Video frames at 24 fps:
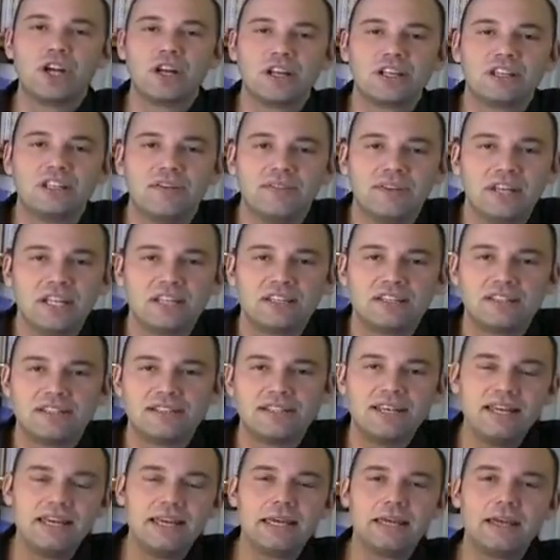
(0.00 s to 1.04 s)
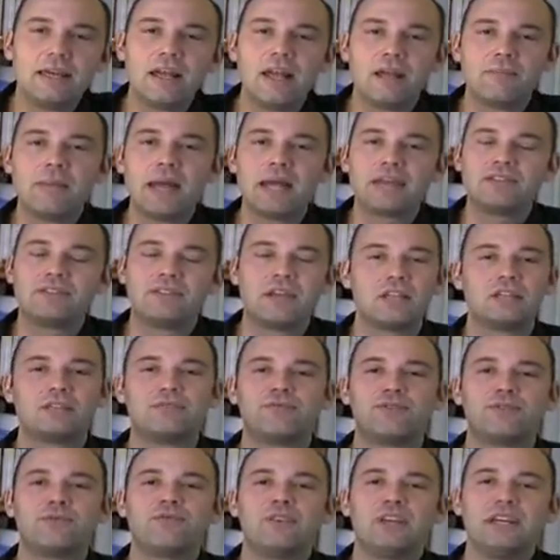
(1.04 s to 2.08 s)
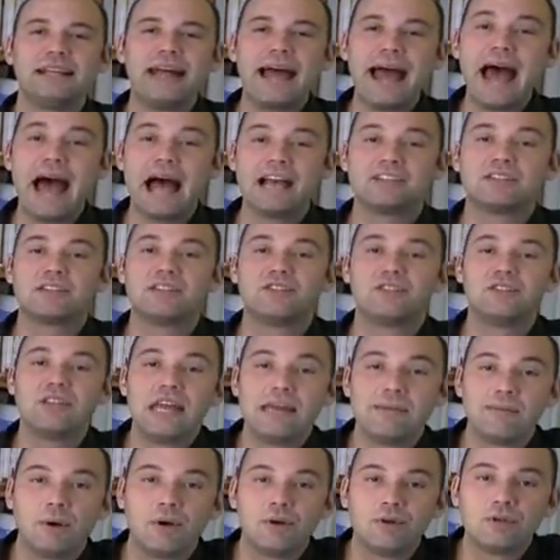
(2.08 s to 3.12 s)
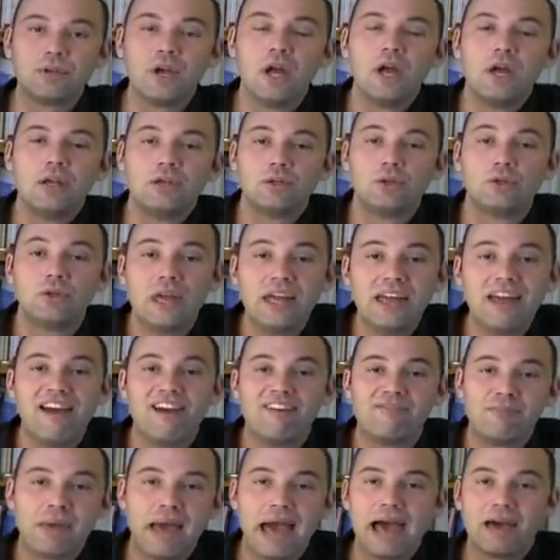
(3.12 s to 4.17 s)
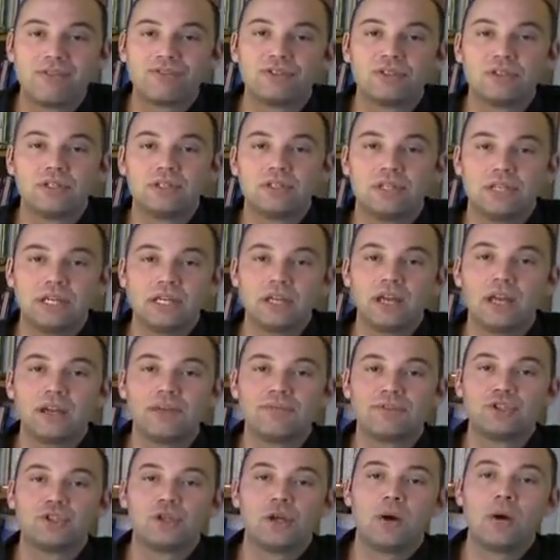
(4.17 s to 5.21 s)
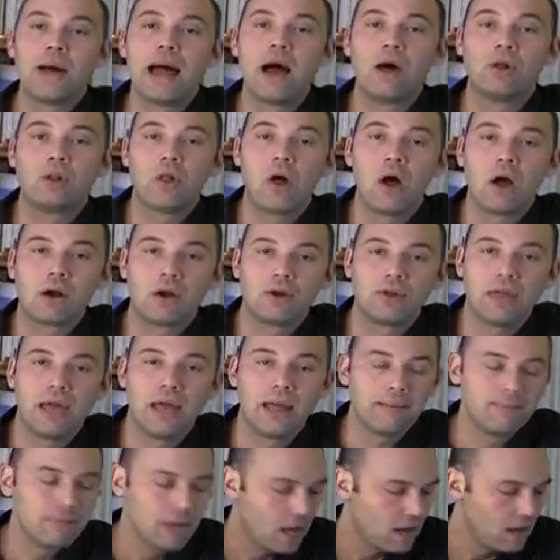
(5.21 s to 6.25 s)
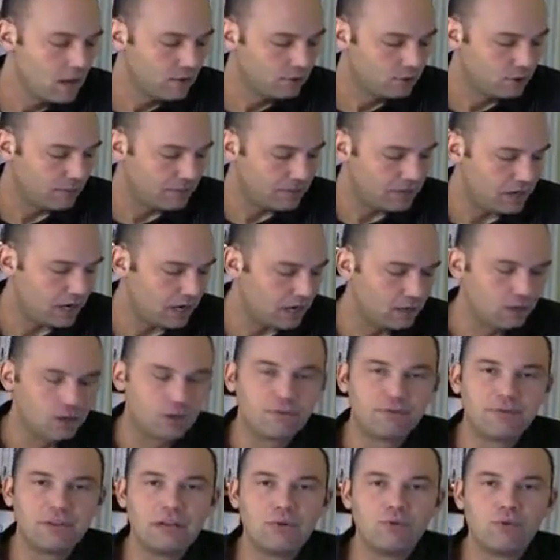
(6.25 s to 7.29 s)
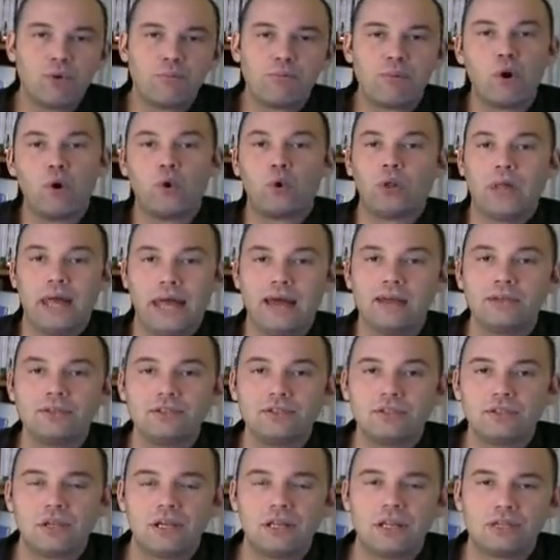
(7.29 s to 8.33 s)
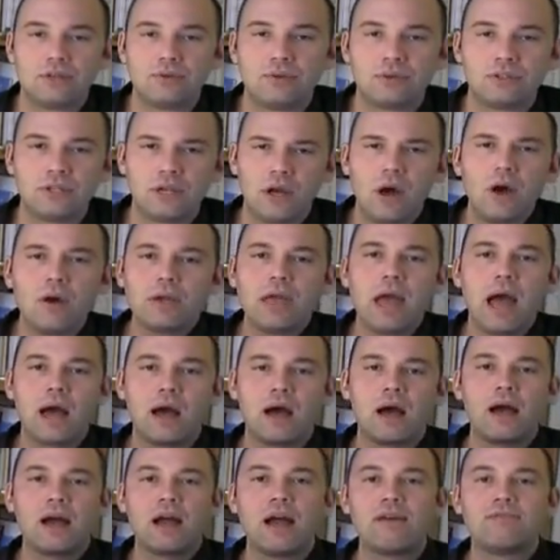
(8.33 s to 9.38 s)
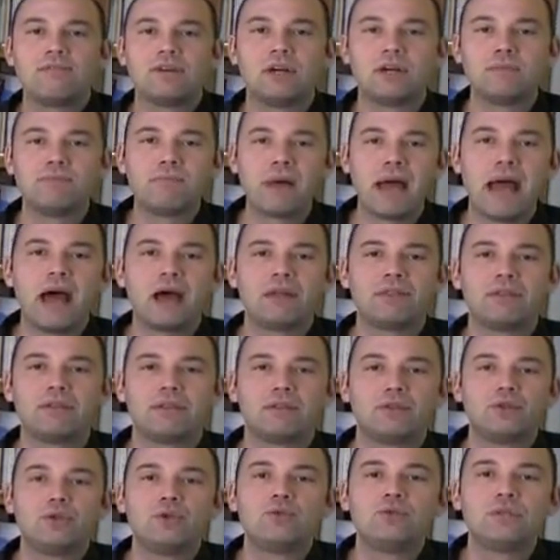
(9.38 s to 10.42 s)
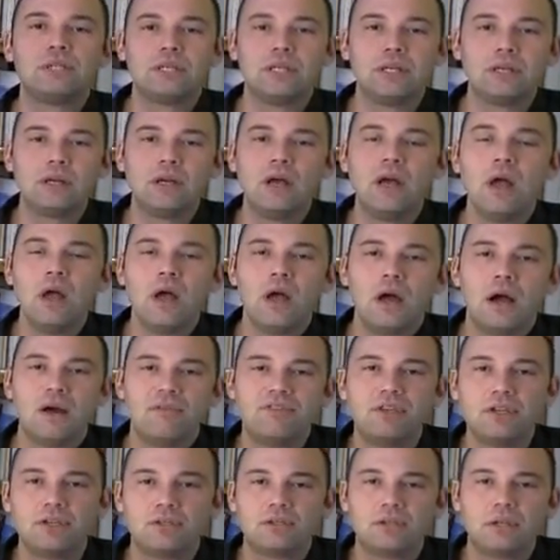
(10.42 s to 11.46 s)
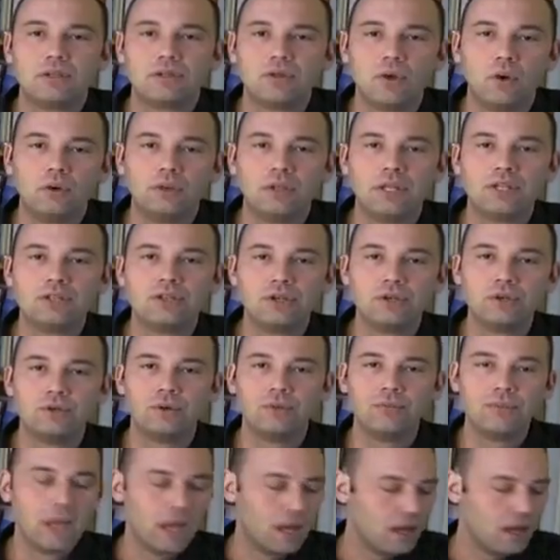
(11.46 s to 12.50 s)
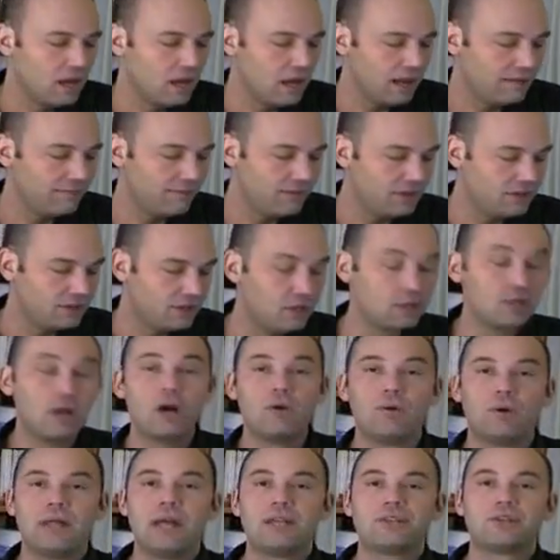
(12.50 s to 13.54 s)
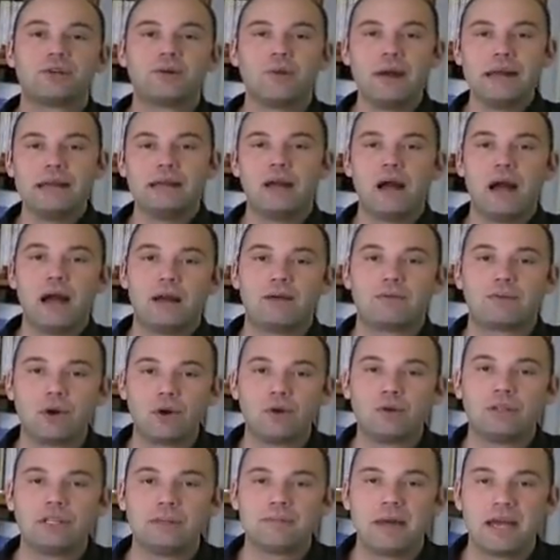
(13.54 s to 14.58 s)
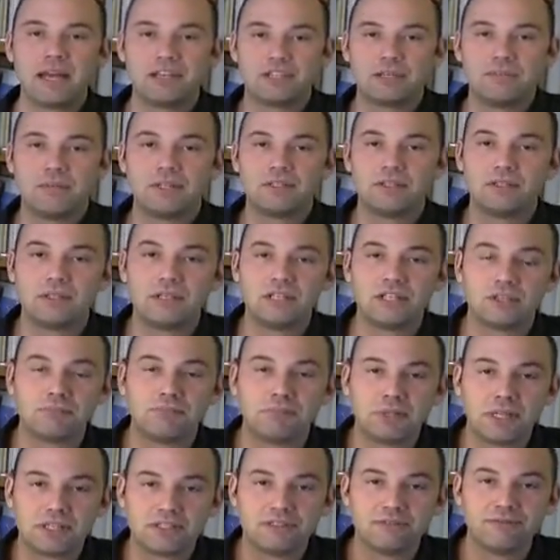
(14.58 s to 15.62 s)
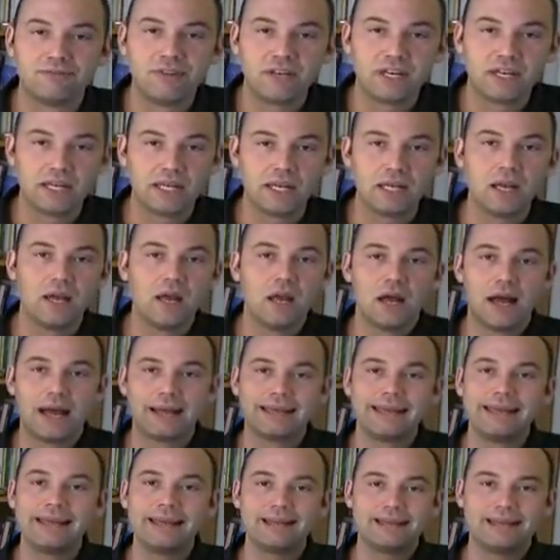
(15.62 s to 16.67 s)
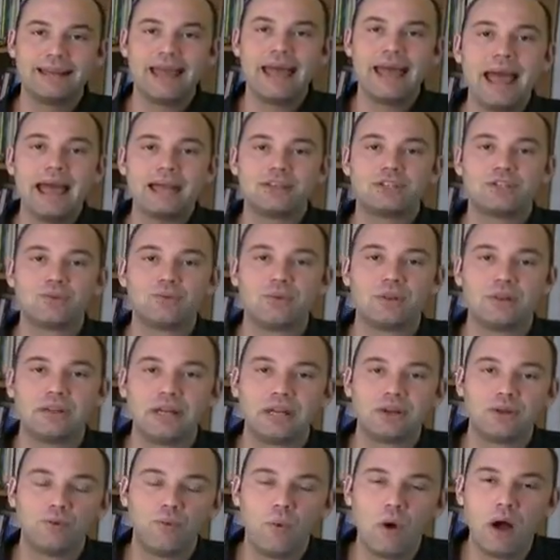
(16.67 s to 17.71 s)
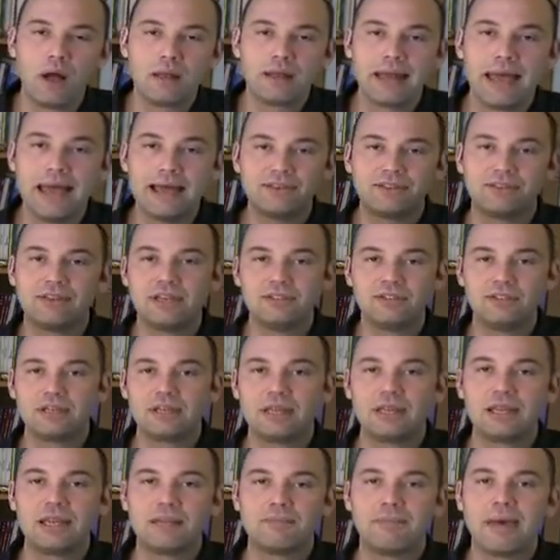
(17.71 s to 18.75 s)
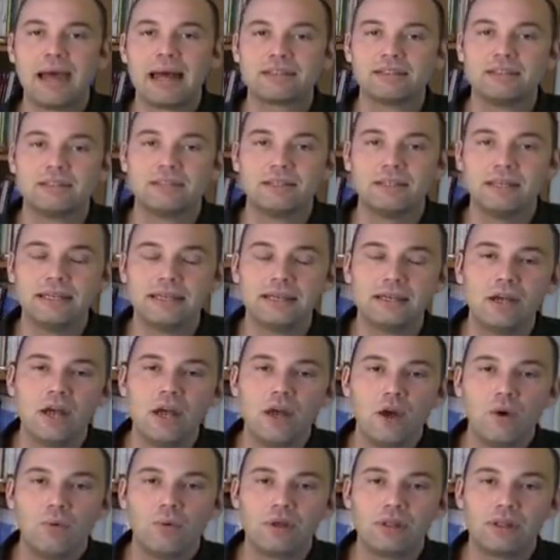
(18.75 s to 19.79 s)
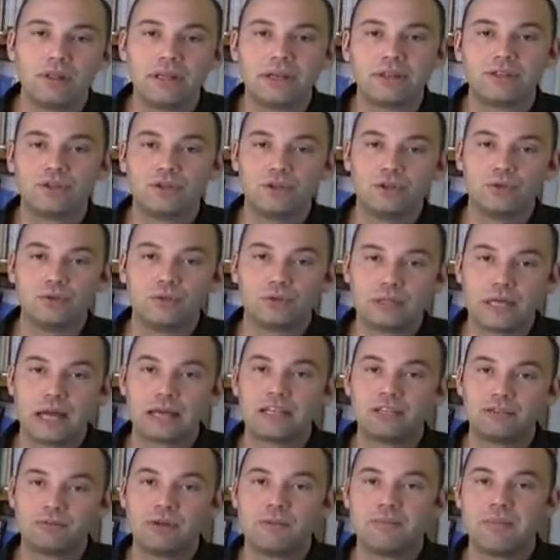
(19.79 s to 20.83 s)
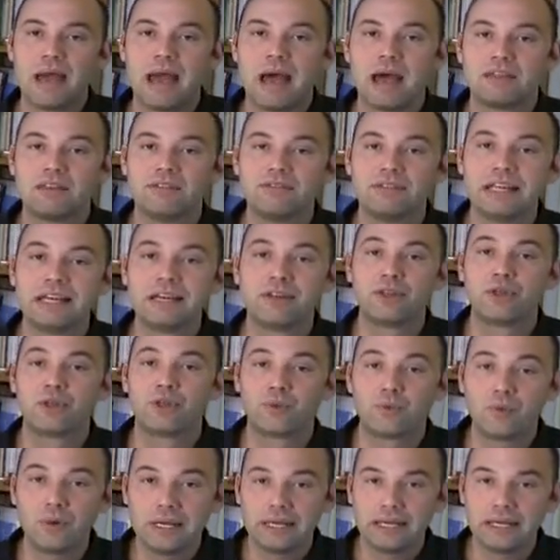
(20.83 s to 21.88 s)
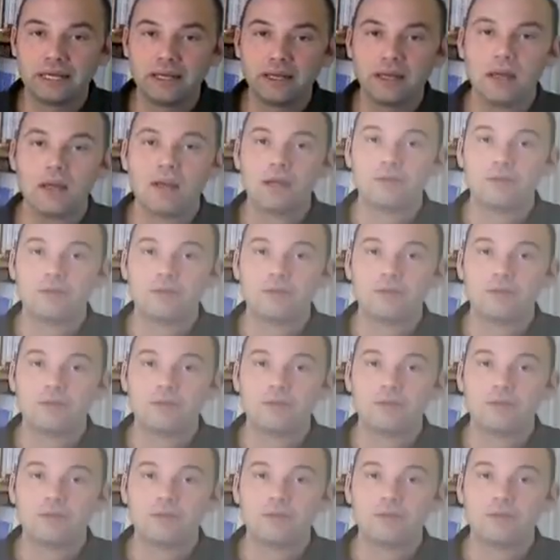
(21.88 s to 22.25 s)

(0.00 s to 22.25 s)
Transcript: connectivity to T, it makes sense for V to ask its neighbors, do they have paths to T? And if so, how long are they? So in particular, V will poll S, and S will say, oh yeah, I have a path to T of distance only 2. And V says, oh, well, that's great. Currently, my estimate to T is plus infinity. I can get S with length 1. S says it can get back to T with length 2. So that gives me a path of length 3